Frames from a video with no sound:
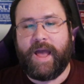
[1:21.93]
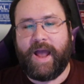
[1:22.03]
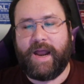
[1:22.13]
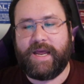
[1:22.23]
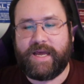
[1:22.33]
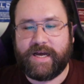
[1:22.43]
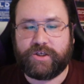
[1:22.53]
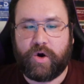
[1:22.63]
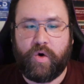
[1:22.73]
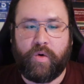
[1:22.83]
And he
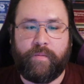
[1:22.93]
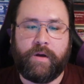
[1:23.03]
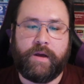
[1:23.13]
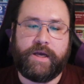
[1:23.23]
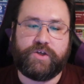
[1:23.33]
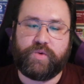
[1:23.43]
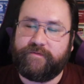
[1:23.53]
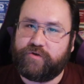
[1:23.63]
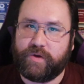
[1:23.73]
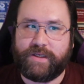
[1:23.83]
gets home. His
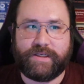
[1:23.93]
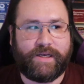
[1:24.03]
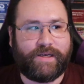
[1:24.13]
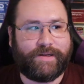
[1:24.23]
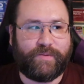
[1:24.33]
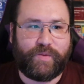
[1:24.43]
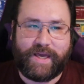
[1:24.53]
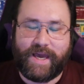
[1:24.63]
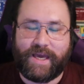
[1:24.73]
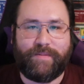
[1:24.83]
wife Julie's like, we
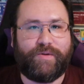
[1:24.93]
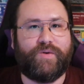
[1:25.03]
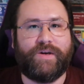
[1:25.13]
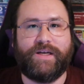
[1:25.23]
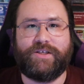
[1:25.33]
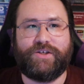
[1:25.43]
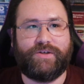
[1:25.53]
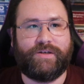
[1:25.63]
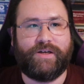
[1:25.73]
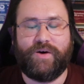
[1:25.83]
can't keep doing
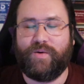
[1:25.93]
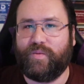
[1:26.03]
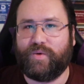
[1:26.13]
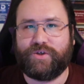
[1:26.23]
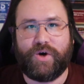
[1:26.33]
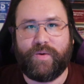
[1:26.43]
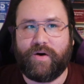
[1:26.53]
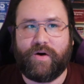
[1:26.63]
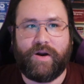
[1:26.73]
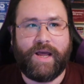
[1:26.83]
this. You know, what's
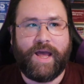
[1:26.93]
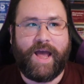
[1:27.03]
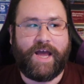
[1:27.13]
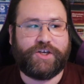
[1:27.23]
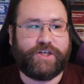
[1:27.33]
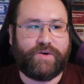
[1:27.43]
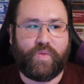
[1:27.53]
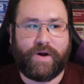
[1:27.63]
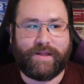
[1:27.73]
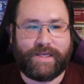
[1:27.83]
going on? And she didn't
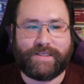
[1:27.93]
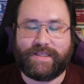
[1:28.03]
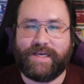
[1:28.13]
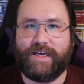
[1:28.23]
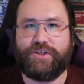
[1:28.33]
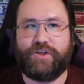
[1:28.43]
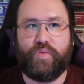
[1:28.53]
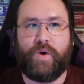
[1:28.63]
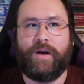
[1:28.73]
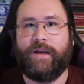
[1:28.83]
want this thing. She
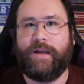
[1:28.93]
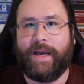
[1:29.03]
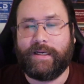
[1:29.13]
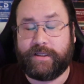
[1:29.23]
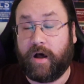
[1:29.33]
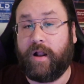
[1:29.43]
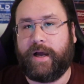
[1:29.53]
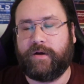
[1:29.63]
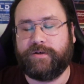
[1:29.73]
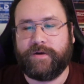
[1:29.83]
wanted a
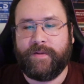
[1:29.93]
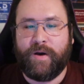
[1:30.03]
dollhouse.